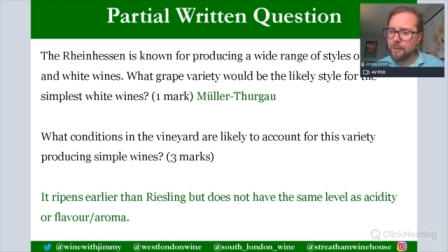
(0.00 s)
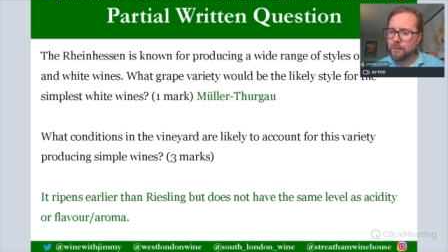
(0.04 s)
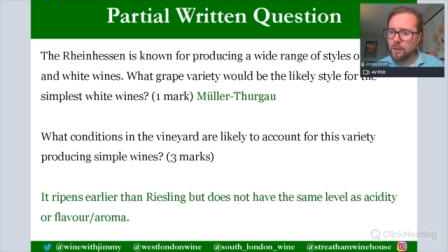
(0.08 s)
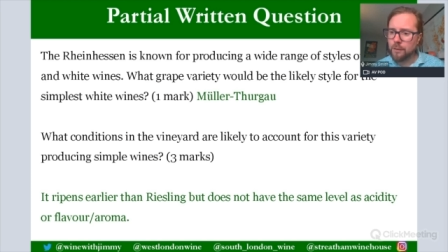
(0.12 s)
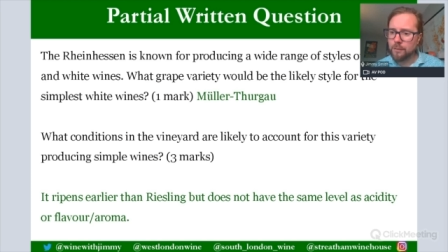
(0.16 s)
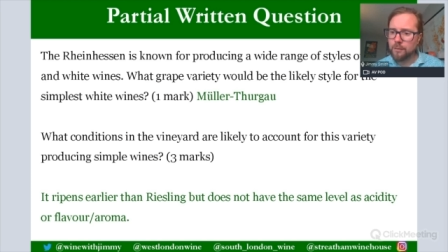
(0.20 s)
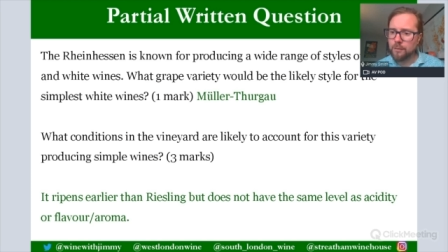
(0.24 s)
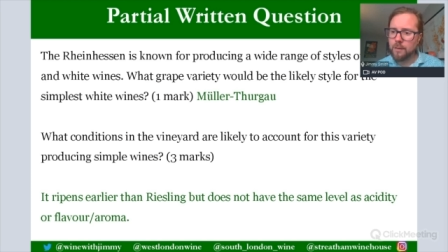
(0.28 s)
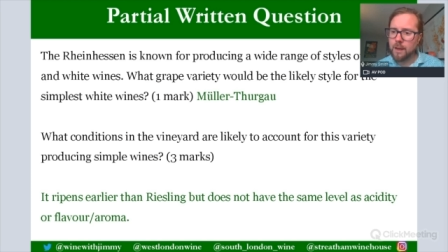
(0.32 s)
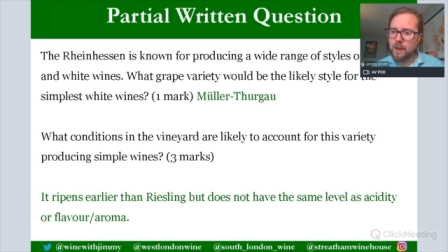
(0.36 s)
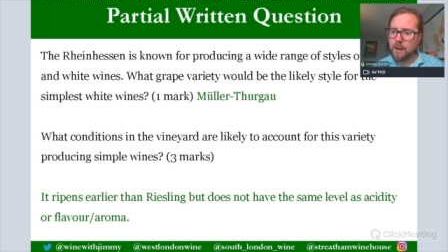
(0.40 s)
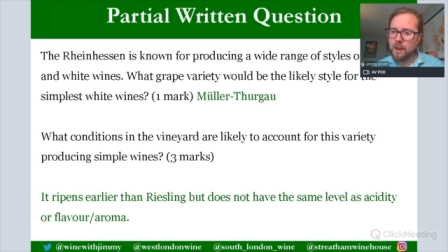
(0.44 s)

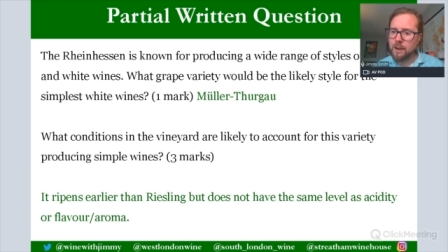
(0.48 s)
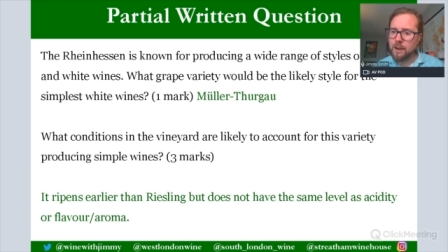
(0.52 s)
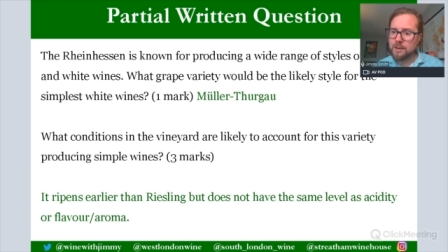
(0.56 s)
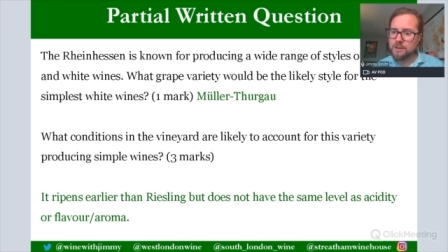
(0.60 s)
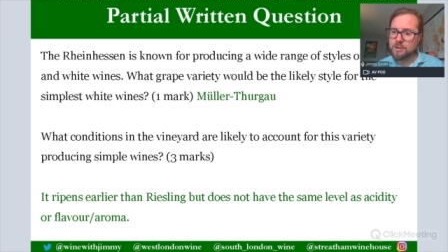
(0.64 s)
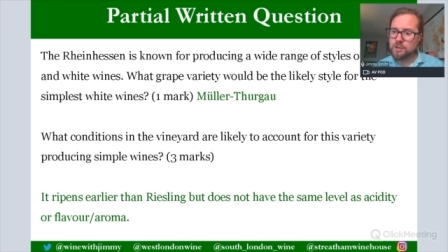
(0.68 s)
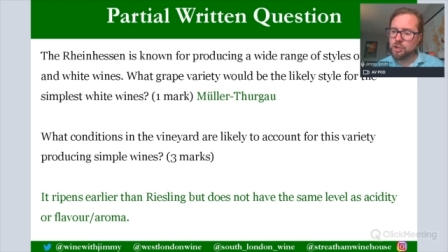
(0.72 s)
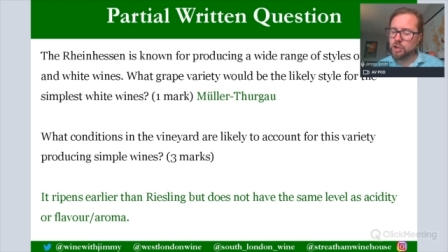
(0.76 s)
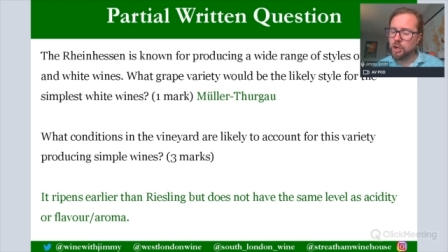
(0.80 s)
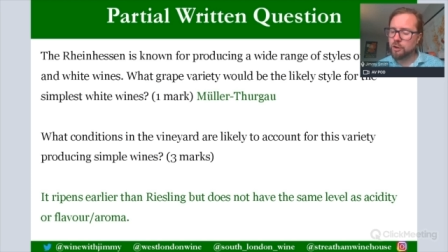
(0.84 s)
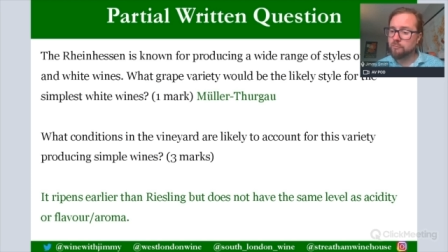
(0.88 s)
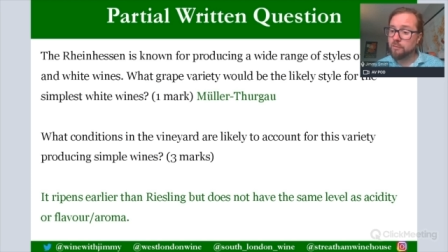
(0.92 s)
that there
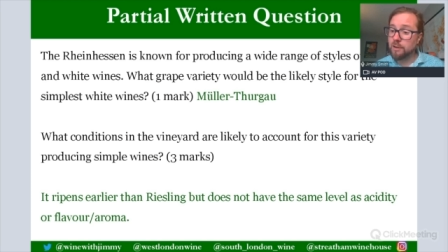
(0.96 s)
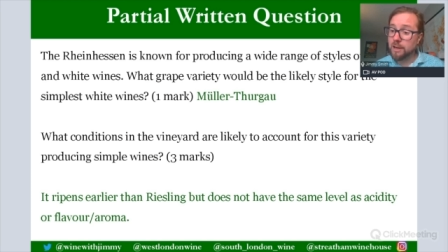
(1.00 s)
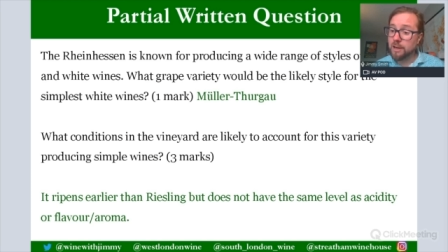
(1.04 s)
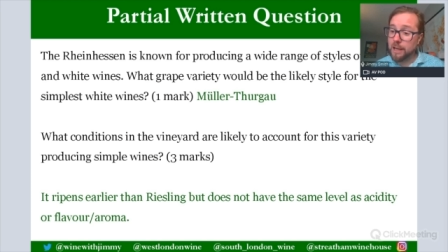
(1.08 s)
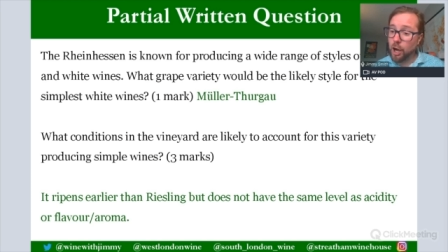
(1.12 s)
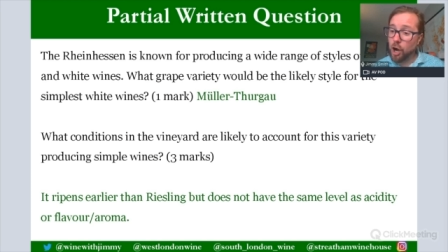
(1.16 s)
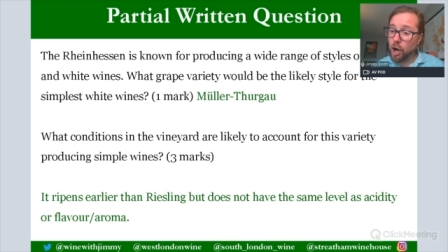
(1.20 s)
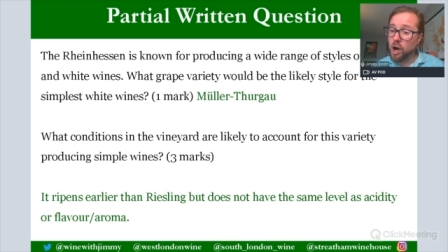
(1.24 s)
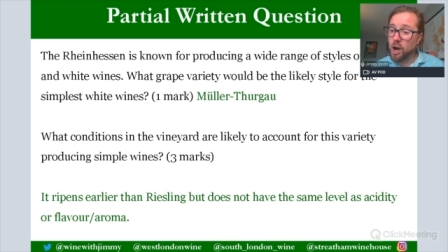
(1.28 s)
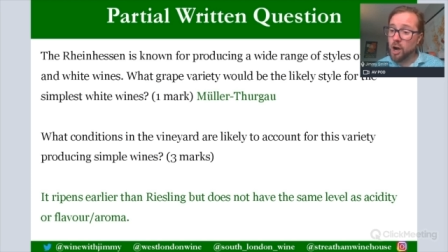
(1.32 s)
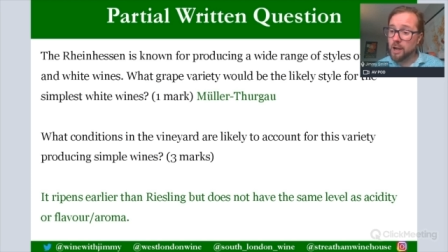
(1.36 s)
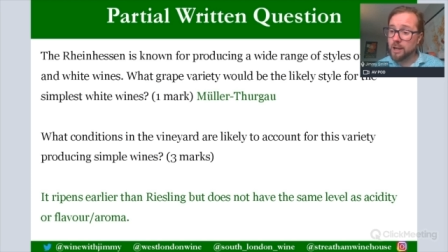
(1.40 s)
is generally
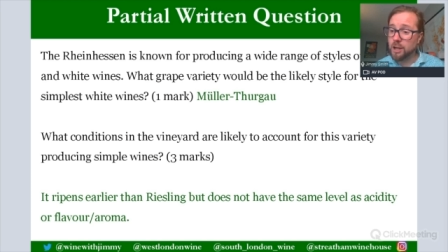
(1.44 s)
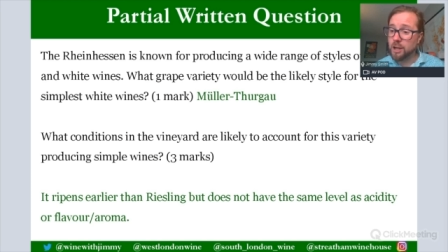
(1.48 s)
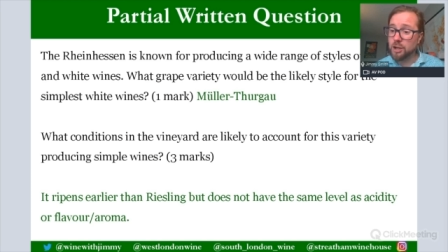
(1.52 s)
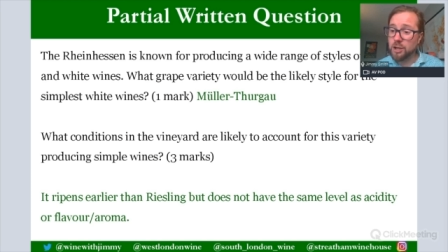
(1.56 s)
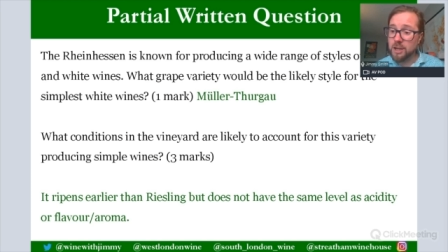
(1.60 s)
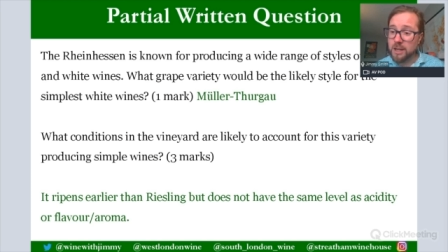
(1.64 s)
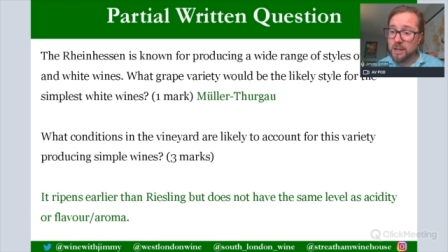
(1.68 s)
higher